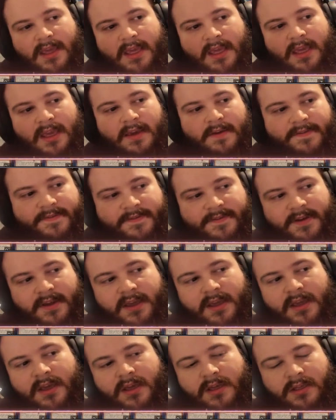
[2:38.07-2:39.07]
if
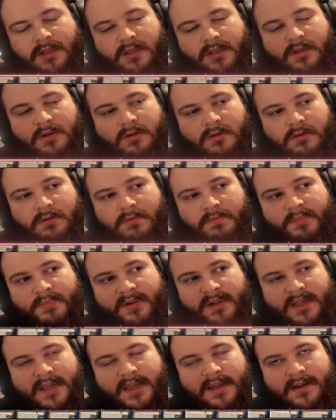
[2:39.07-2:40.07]
you
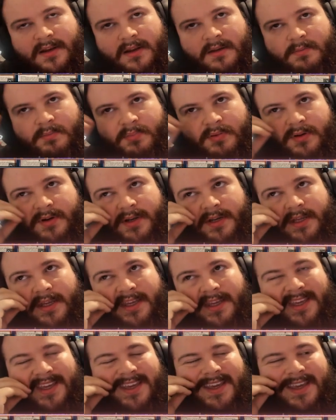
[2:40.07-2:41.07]
plan on
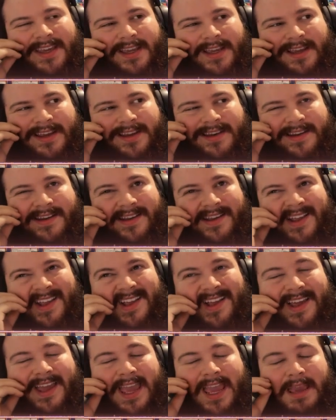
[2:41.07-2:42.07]
putting in
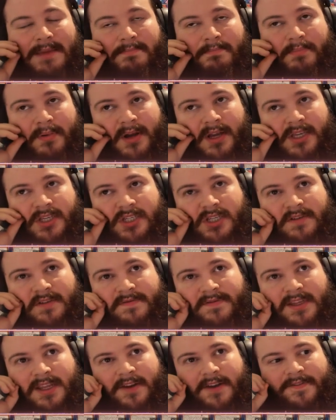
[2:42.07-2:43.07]
a bunch
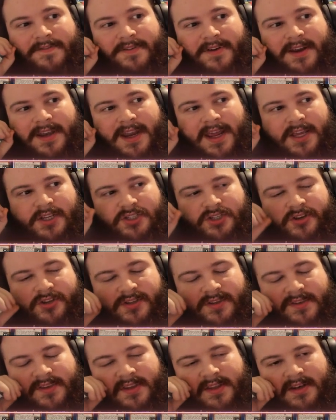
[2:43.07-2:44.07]
of different
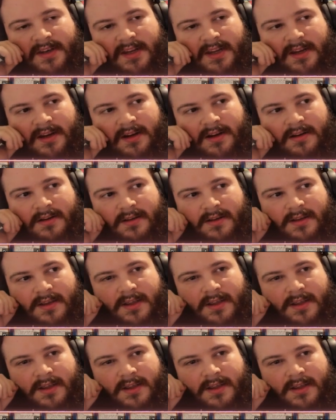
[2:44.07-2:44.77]
engines in here.